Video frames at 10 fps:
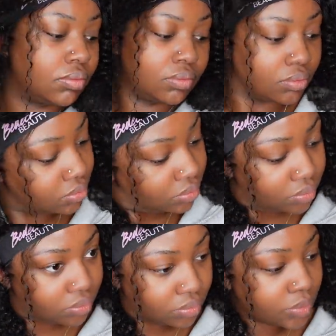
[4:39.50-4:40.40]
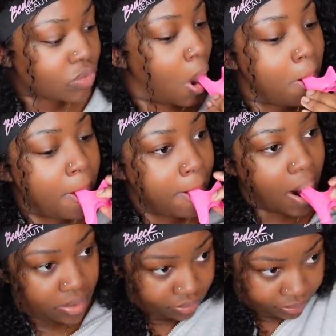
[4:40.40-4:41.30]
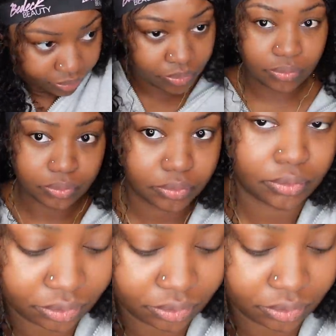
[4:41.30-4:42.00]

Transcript: it's super curly, I do want to work in sections to make